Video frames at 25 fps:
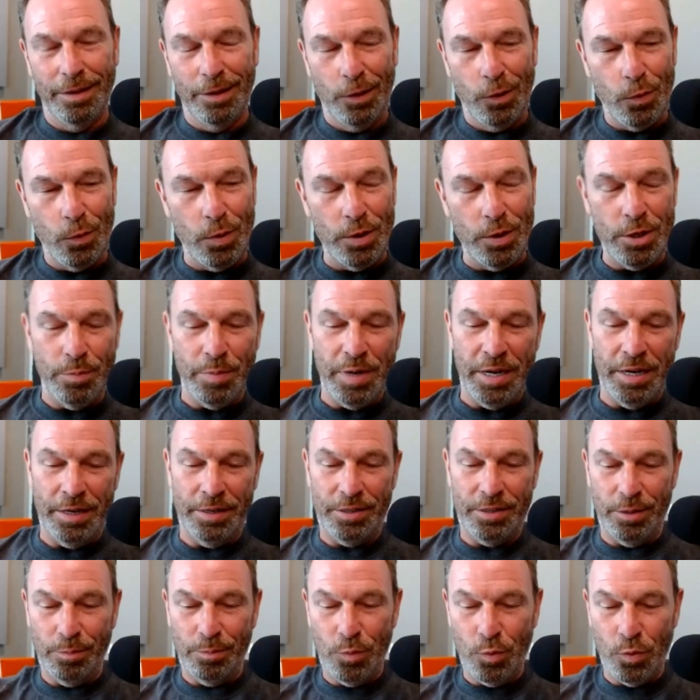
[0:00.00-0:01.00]
yeah, well, you made
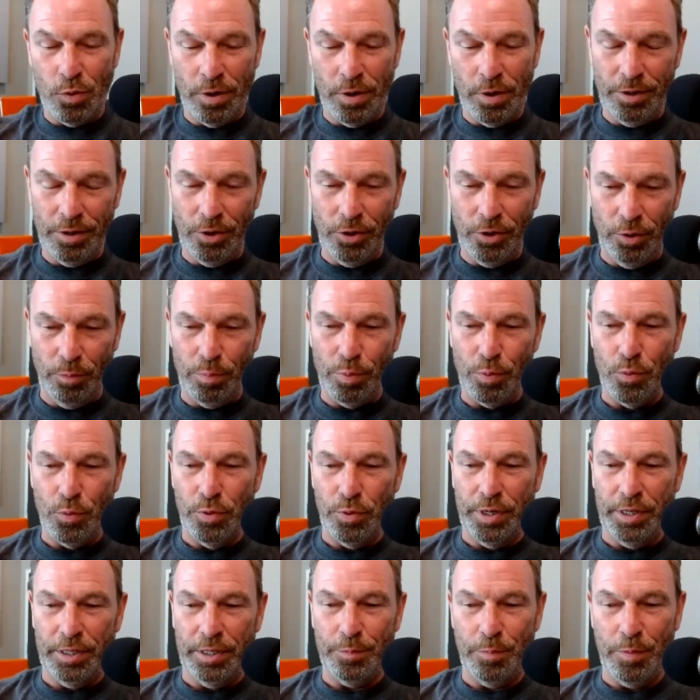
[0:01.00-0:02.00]
some more good
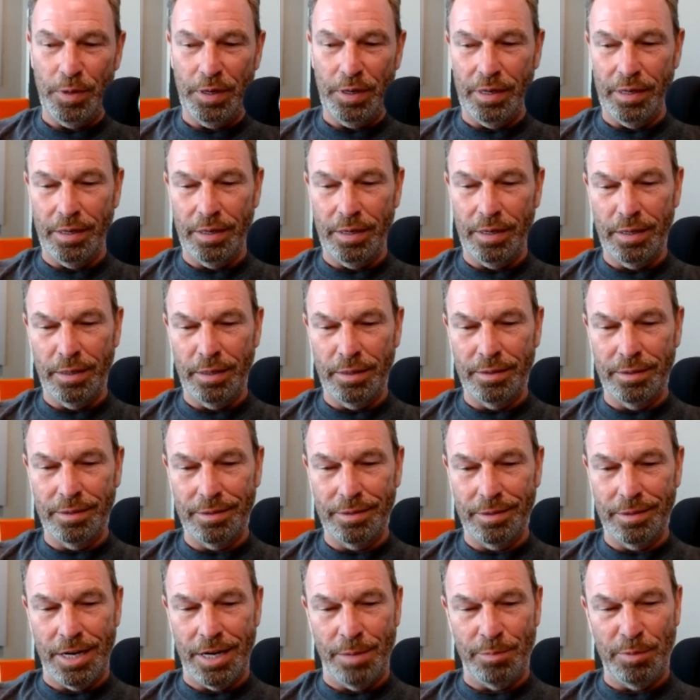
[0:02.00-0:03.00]
points, because
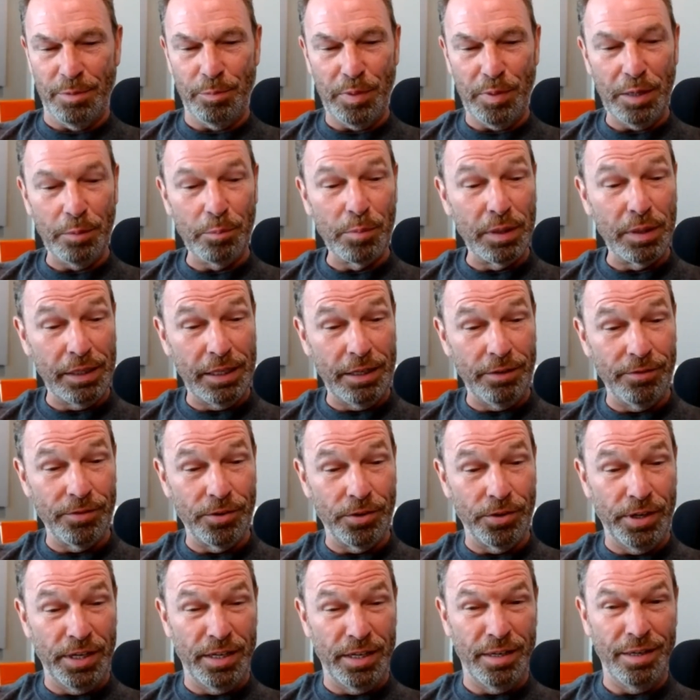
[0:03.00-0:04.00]
I'm a big
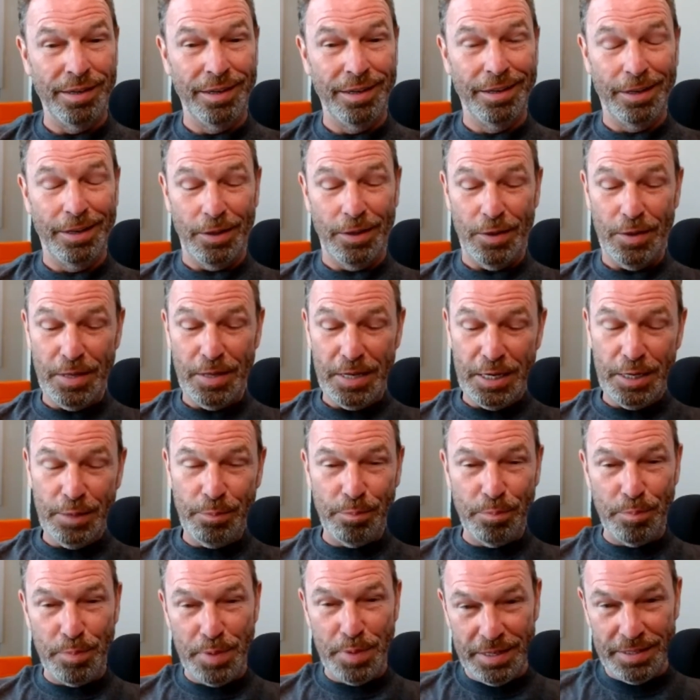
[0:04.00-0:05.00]
believer in the
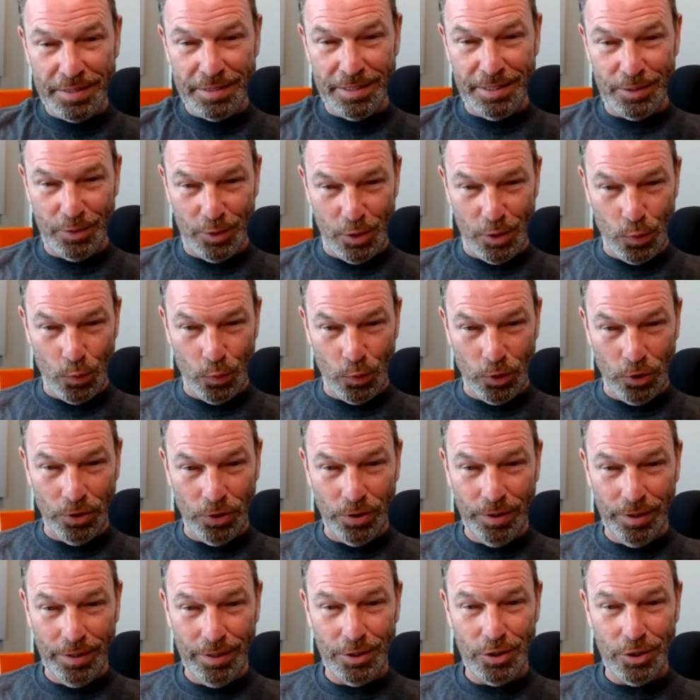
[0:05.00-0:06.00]
business
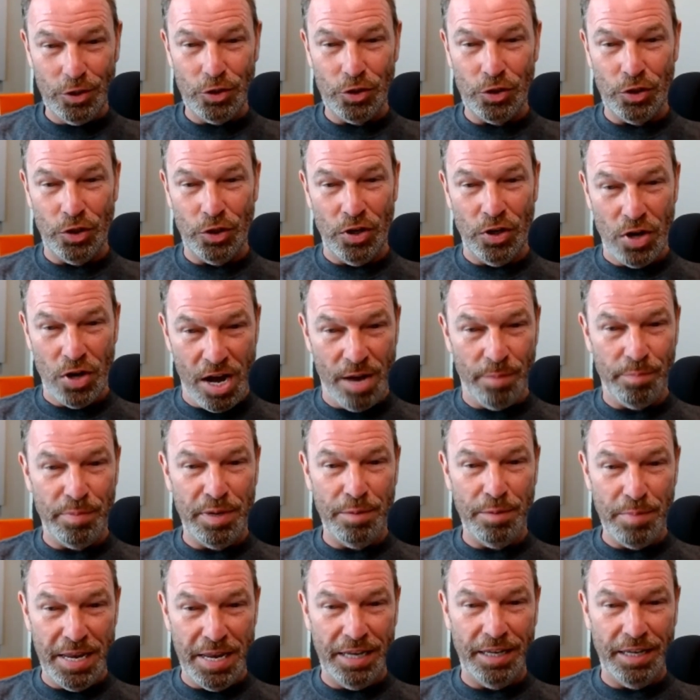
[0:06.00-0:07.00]
owner should not
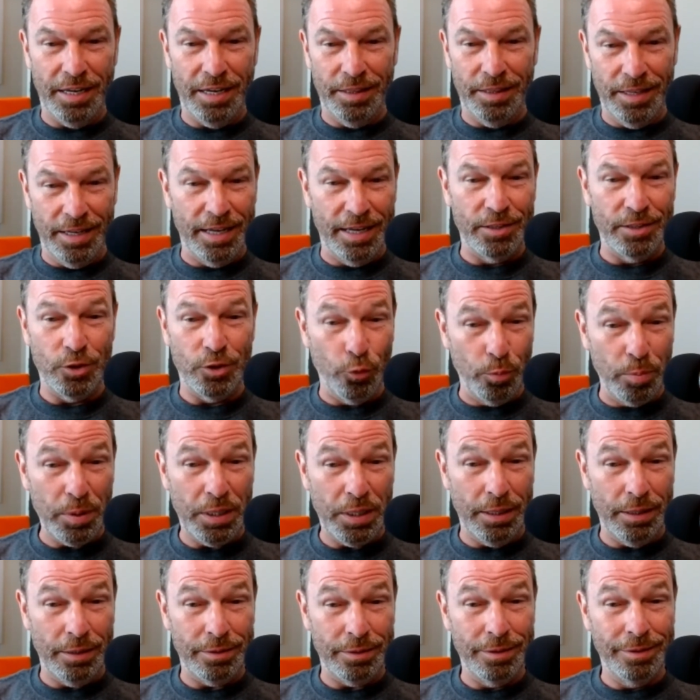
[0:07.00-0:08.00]
be making the S O
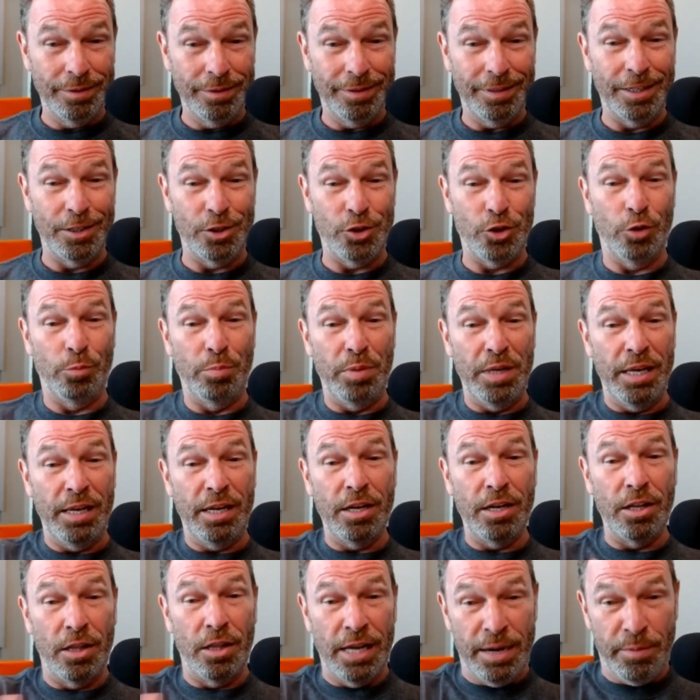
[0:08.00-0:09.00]
Ps. It should be a
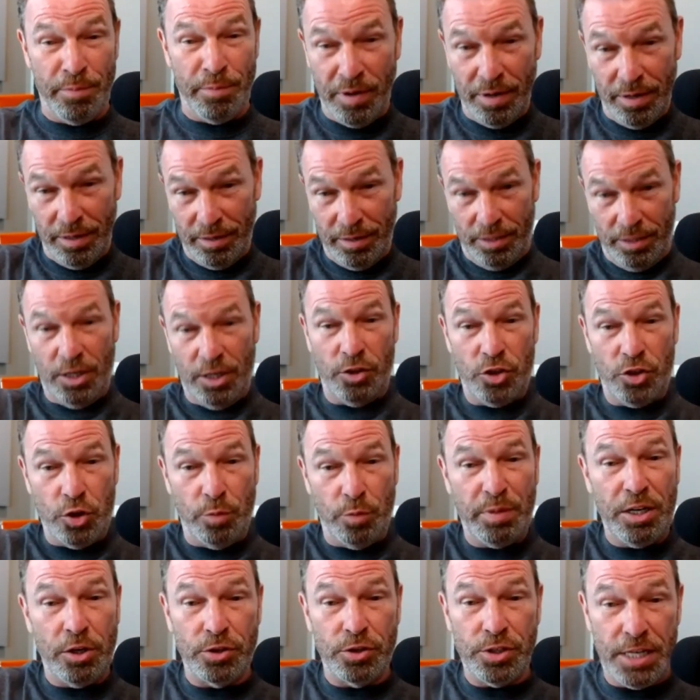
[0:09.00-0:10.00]
collab, you know, it should
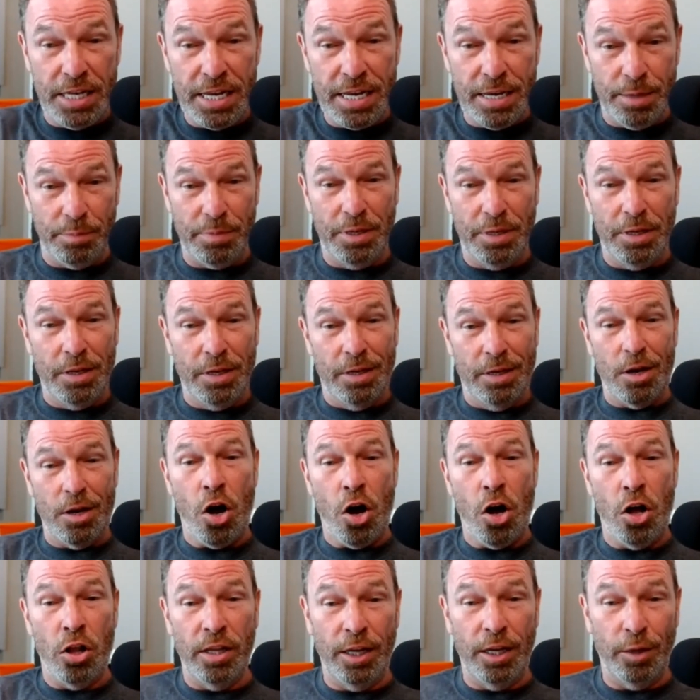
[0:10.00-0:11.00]
be your team
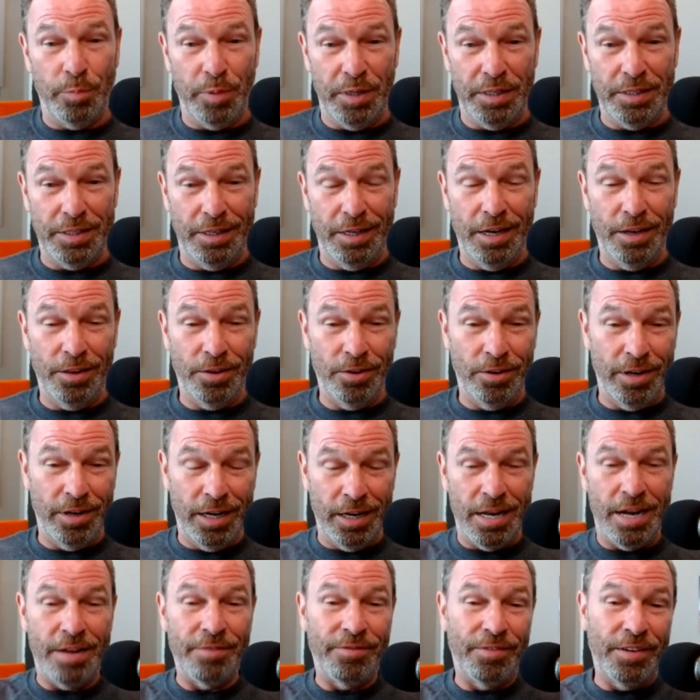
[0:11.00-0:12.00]
all helping together.
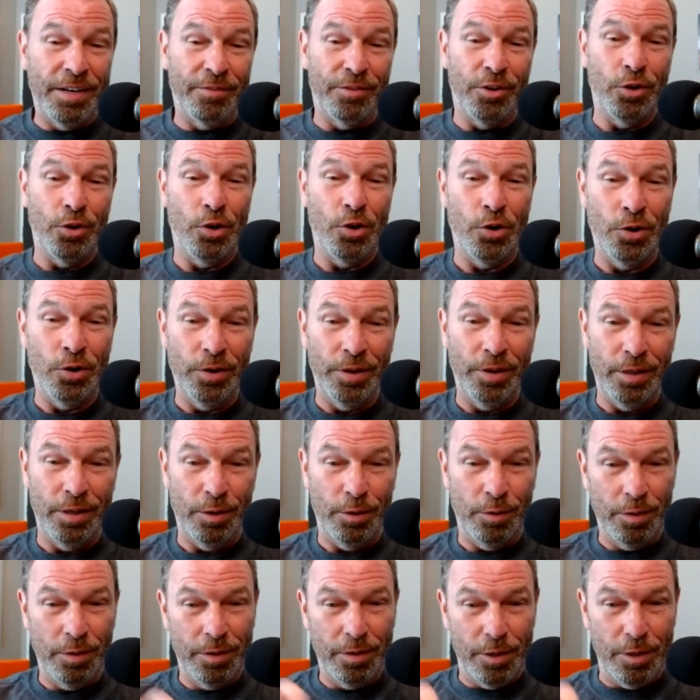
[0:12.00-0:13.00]
And I've never heard
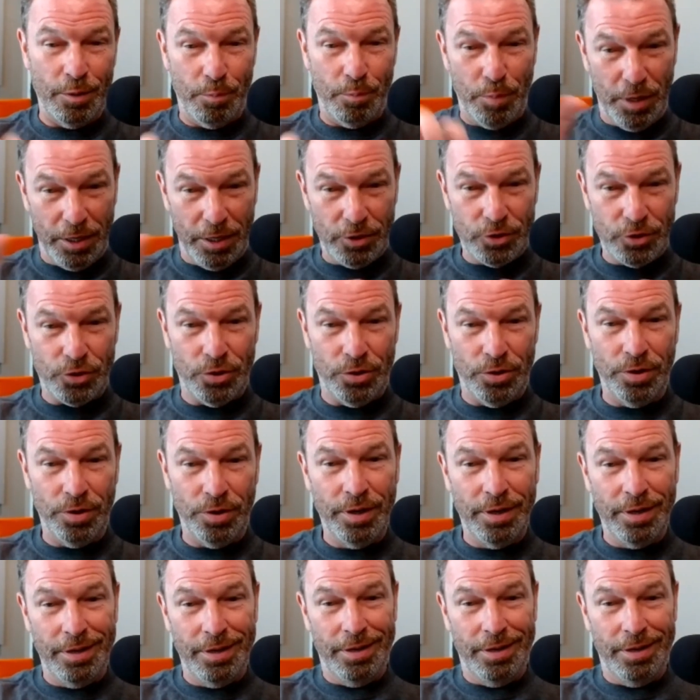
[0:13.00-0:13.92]
the the picture